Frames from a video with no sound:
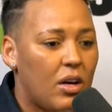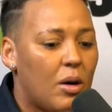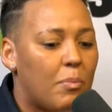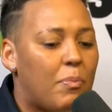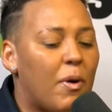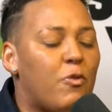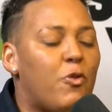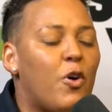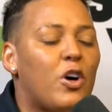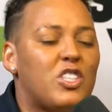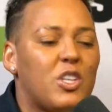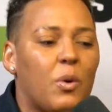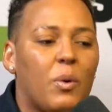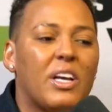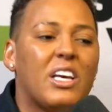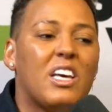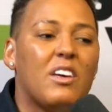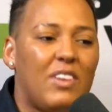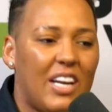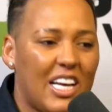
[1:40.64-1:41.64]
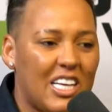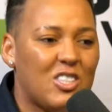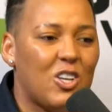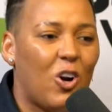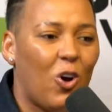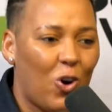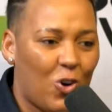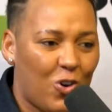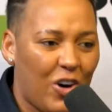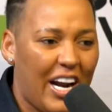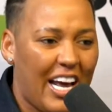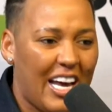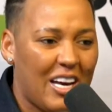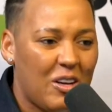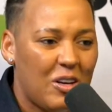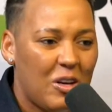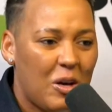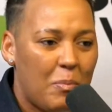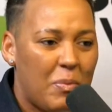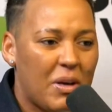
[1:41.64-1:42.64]
But first, I want to give Leeds a lot of credit
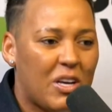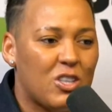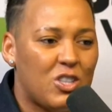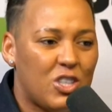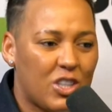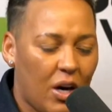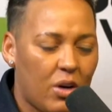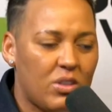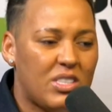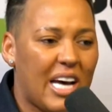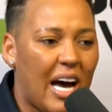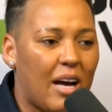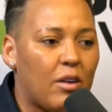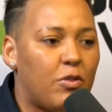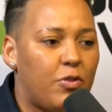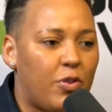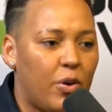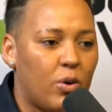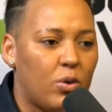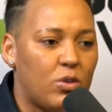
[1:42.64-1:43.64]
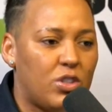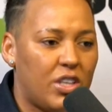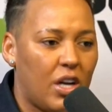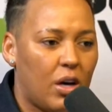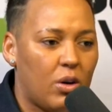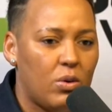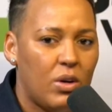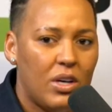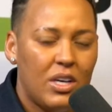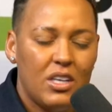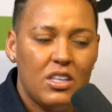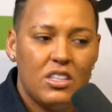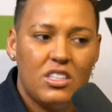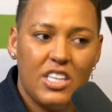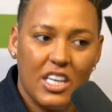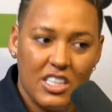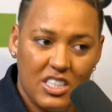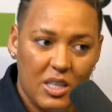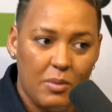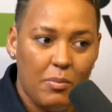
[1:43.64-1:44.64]
because to go to Anfield,
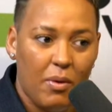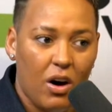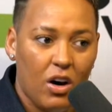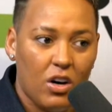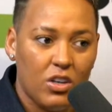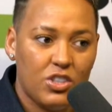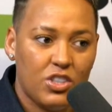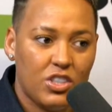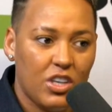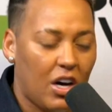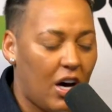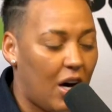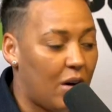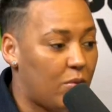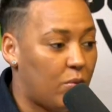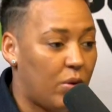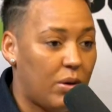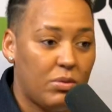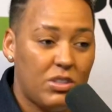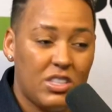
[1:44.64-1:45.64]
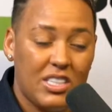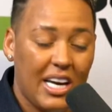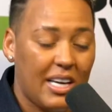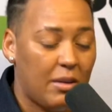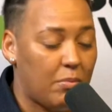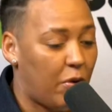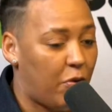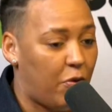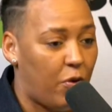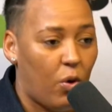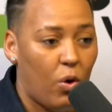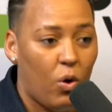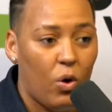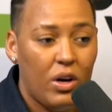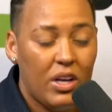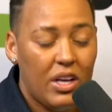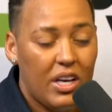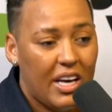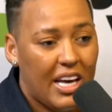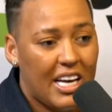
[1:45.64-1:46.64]
Jesse Marsch, we were saying before,
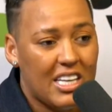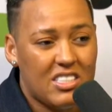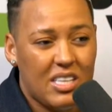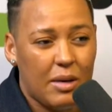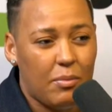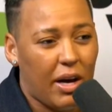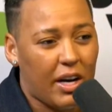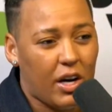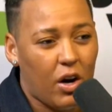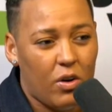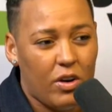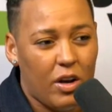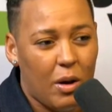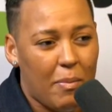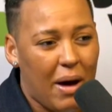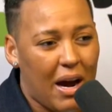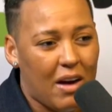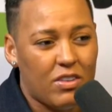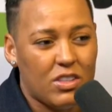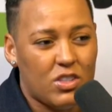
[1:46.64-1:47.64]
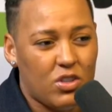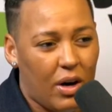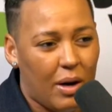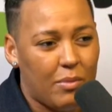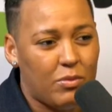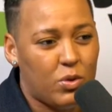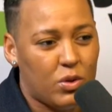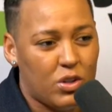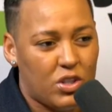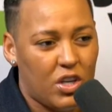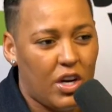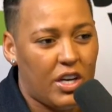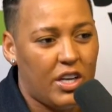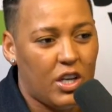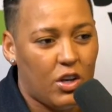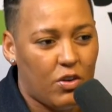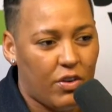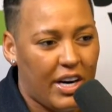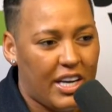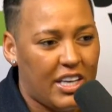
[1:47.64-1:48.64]
it seemed like only a matter of time to a certain
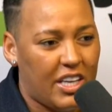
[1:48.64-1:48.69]
degree.